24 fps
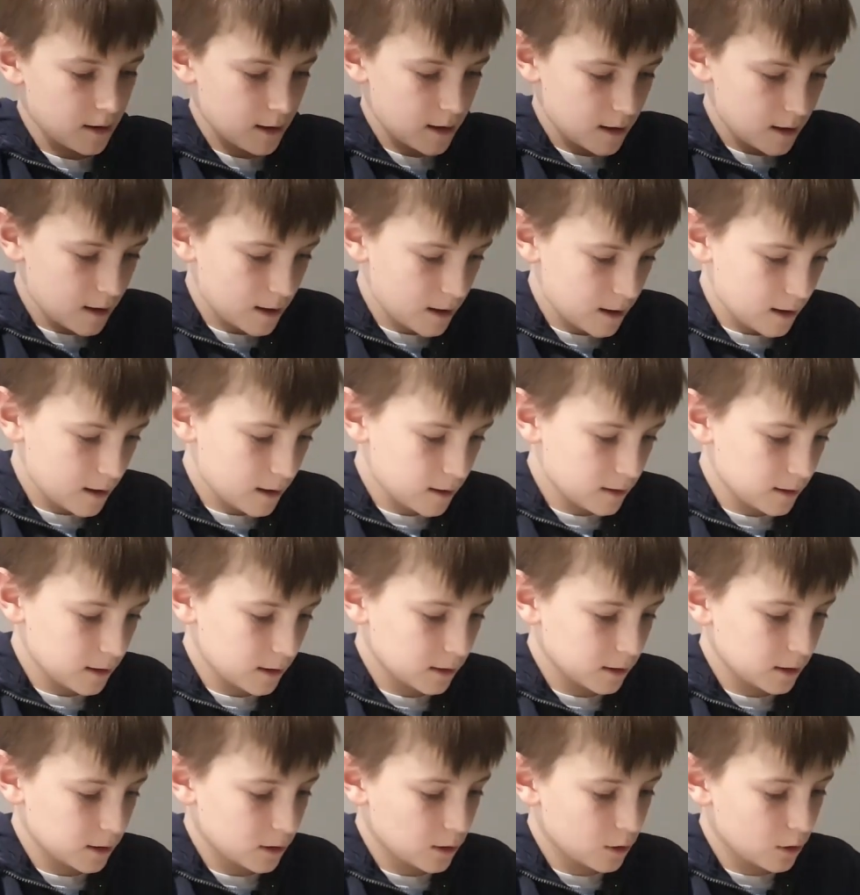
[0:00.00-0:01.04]
And
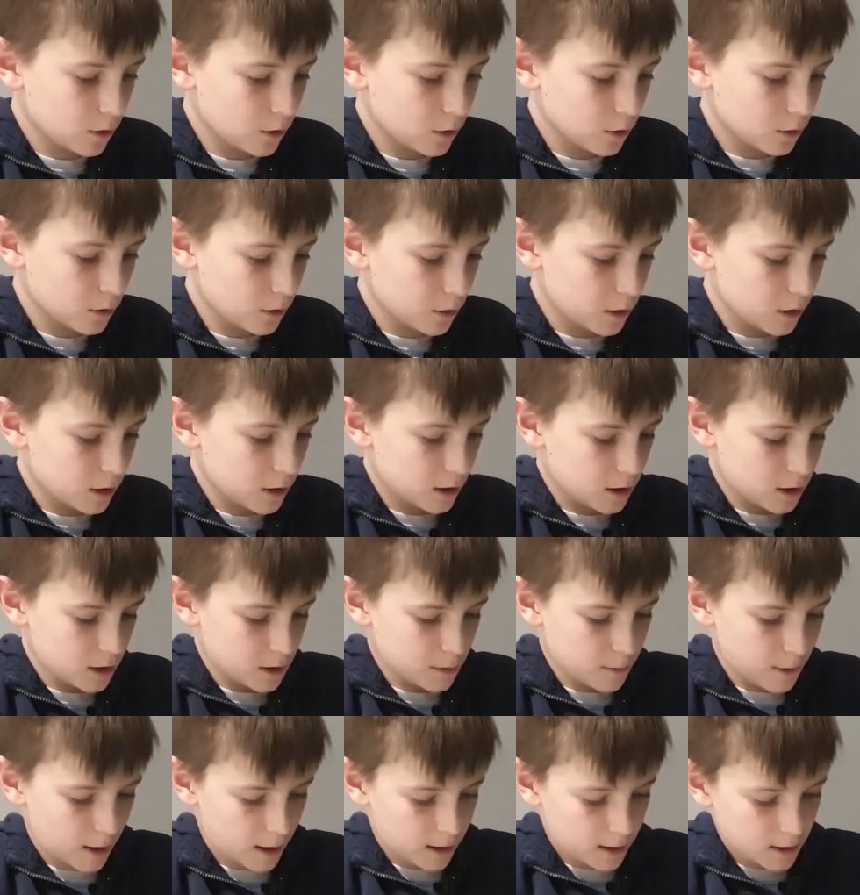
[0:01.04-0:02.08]
has it got
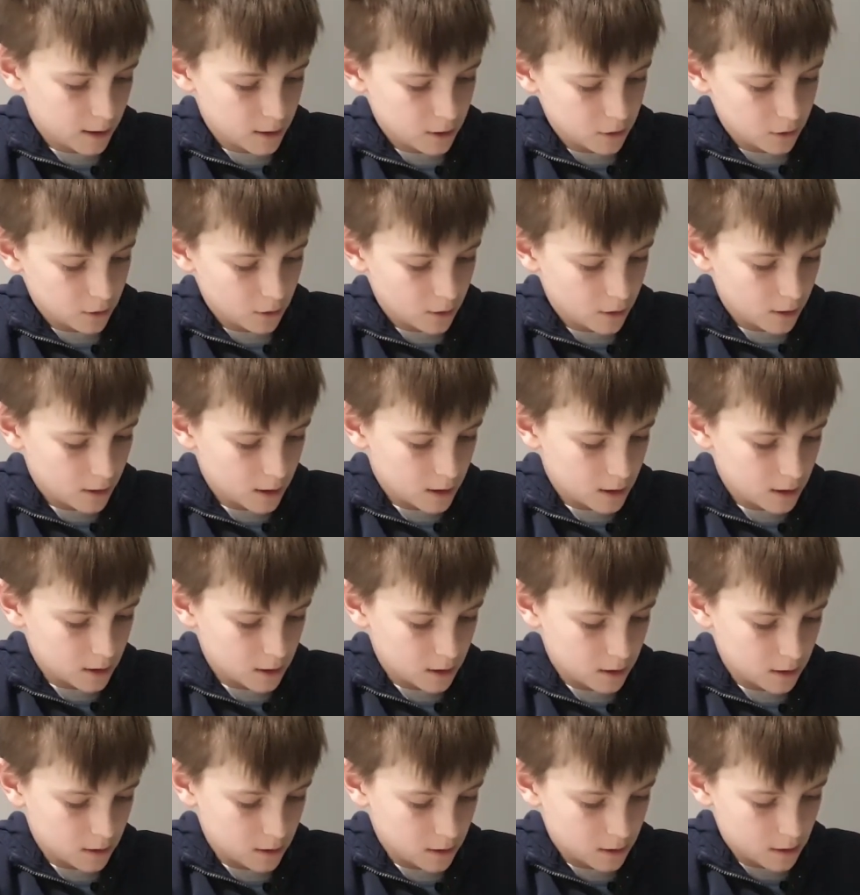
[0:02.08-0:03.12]
the packet inside?
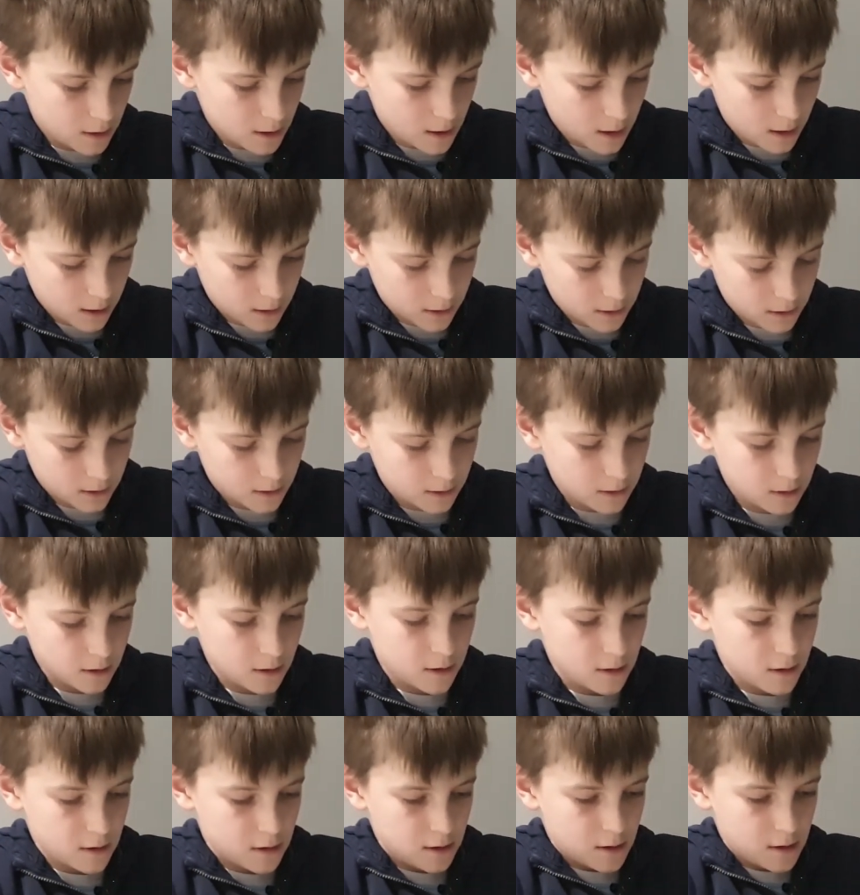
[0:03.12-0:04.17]
Yes,
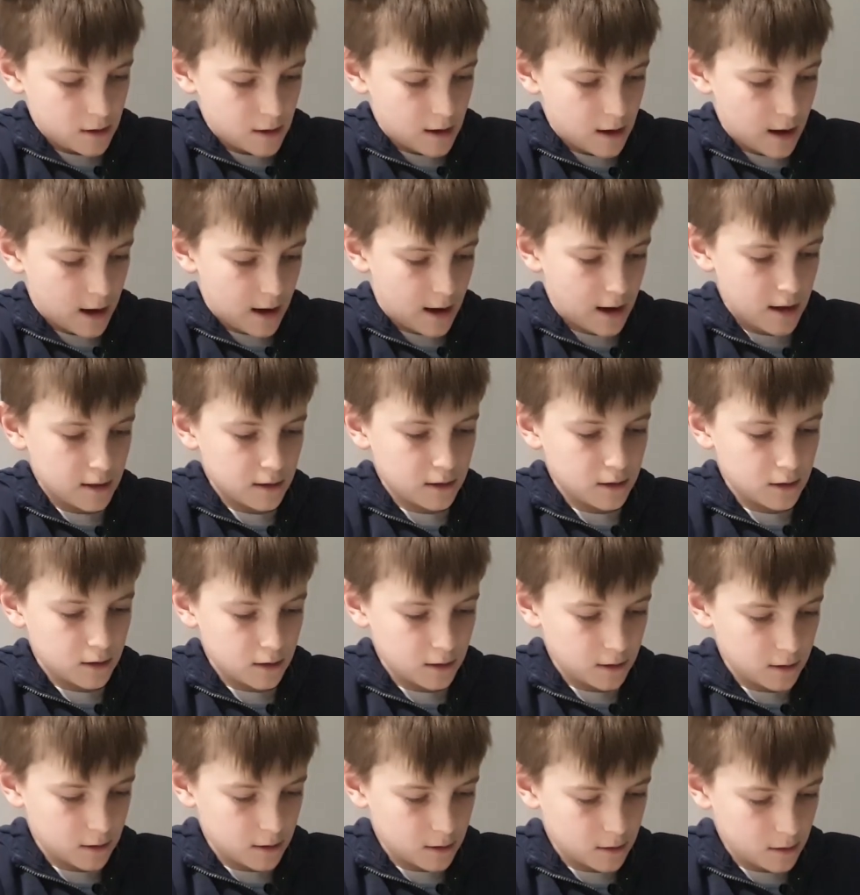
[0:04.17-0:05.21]
has.